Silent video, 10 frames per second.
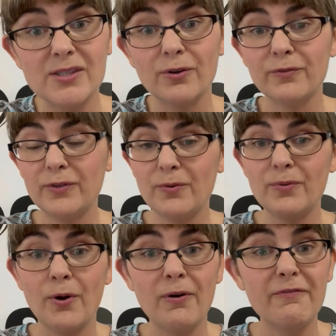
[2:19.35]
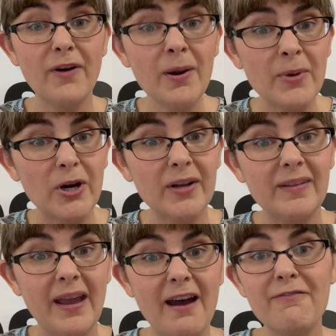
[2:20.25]
So if you know a farmer and
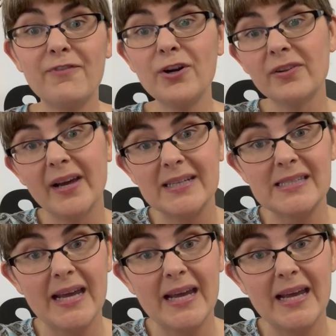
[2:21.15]
they have fertilized